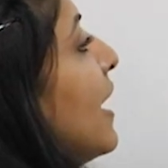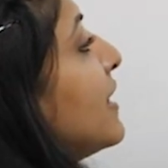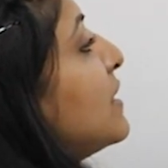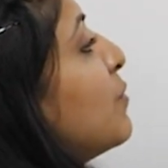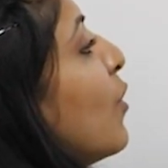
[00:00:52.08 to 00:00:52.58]

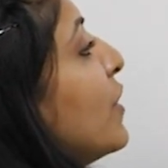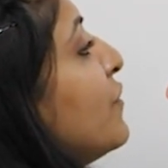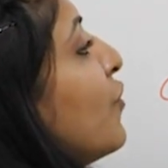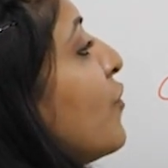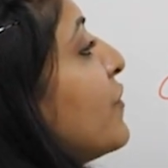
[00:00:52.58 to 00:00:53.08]
and the
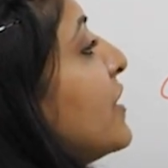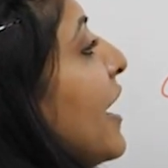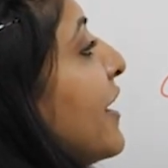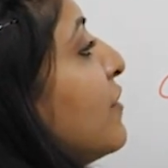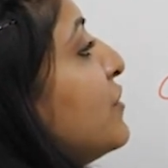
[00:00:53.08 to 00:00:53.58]
bond formed with
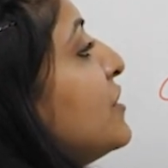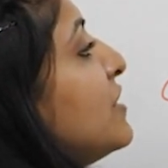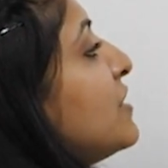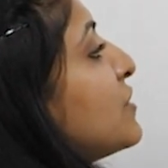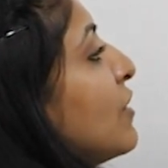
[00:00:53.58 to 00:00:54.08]

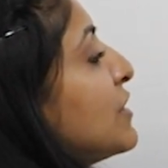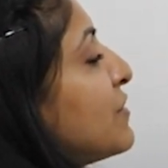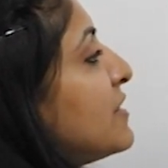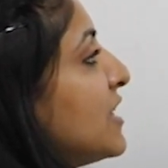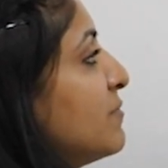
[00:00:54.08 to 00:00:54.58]
hydrogen is
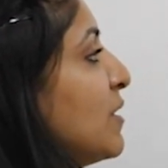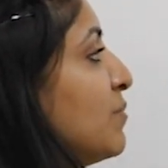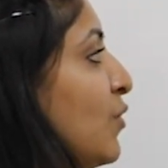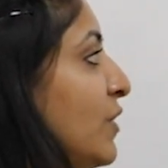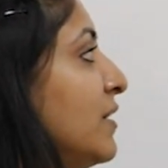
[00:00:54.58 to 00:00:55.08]
also a sigma
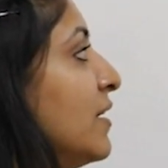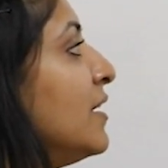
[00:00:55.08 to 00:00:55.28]
bond.